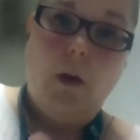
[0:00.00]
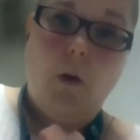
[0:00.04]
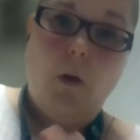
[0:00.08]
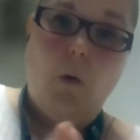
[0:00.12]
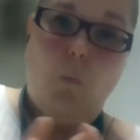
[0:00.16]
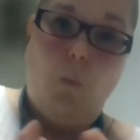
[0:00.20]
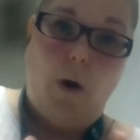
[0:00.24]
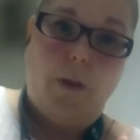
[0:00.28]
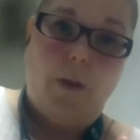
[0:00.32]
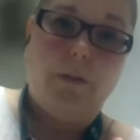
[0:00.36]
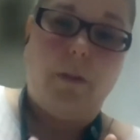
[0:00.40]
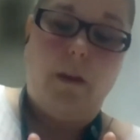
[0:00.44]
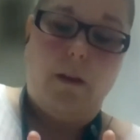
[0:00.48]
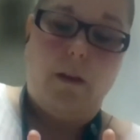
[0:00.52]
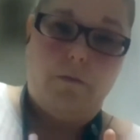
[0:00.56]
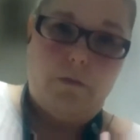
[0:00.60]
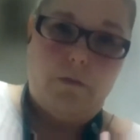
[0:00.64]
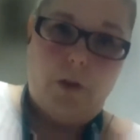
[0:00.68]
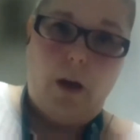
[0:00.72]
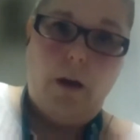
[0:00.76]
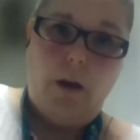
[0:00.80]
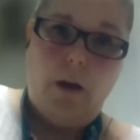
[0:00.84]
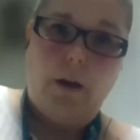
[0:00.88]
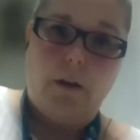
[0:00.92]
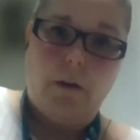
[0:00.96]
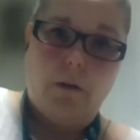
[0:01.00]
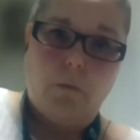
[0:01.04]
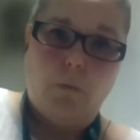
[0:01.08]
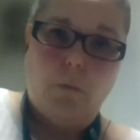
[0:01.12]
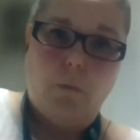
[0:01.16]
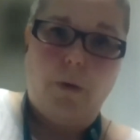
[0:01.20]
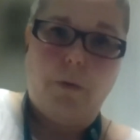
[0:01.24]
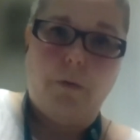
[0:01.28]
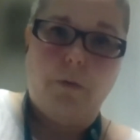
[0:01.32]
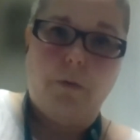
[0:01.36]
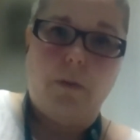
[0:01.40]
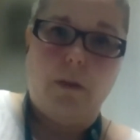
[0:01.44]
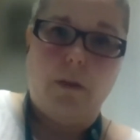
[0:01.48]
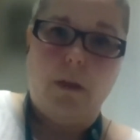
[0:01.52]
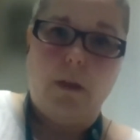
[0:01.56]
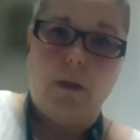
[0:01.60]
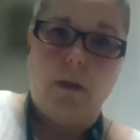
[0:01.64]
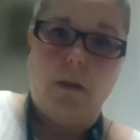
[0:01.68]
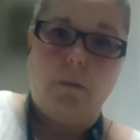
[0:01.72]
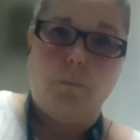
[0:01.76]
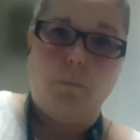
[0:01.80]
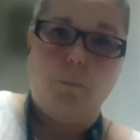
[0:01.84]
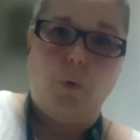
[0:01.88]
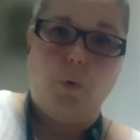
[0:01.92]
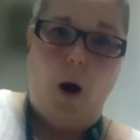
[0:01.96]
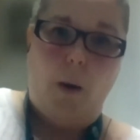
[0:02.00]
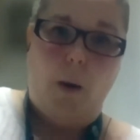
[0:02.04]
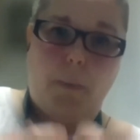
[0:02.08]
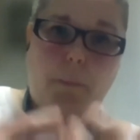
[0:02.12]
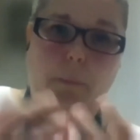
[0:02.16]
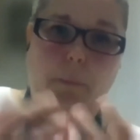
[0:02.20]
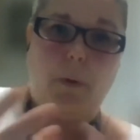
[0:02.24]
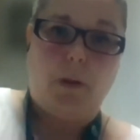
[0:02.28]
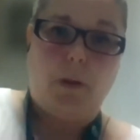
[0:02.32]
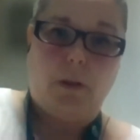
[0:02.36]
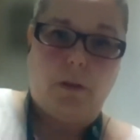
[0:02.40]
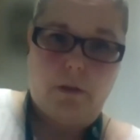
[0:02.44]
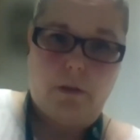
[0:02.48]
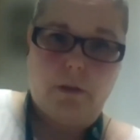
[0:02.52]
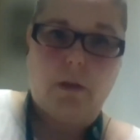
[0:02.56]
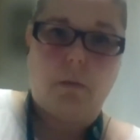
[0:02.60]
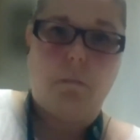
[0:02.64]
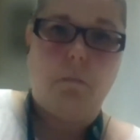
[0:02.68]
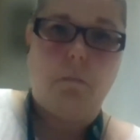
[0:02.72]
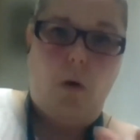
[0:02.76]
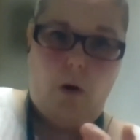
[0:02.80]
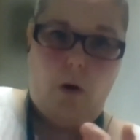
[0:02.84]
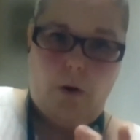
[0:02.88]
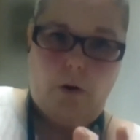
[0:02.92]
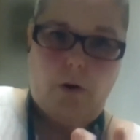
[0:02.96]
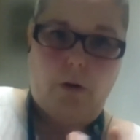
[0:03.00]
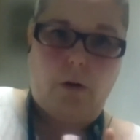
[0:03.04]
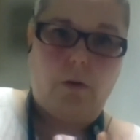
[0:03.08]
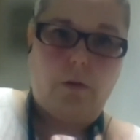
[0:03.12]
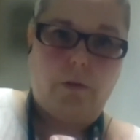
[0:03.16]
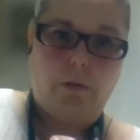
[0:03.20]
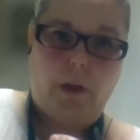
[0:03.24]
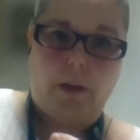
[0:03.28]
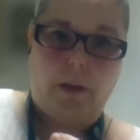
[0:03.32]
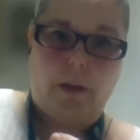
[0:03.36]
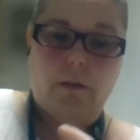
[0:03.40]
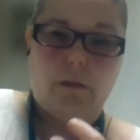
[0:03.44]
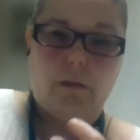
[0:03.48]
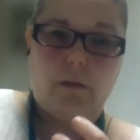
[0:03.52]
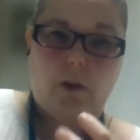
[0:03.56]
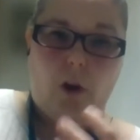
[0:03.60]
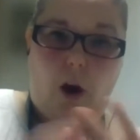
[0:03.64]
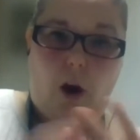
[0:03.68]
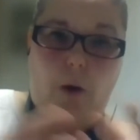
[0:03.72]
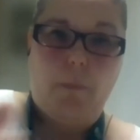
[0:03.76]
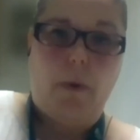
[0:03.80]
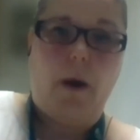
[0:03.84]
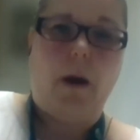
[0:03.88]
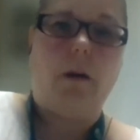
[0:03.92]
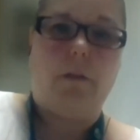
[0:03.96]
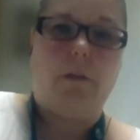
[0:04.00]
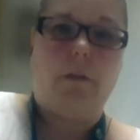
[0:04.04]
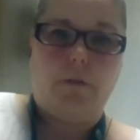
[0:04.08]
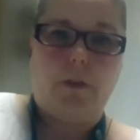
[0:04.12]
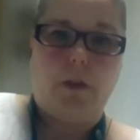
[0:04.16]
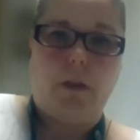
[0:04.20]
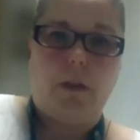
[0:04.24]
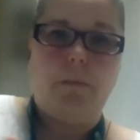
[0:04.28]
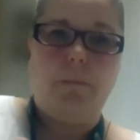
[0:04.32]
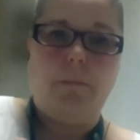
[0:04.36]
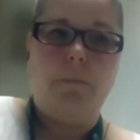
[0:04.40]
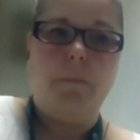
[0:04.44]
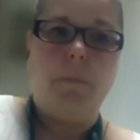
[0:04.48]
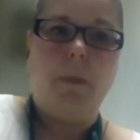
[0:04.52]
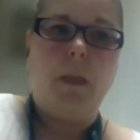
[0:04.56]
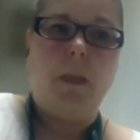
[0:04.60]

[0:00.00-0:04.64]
What they've done with the probabilistic model that's come out of it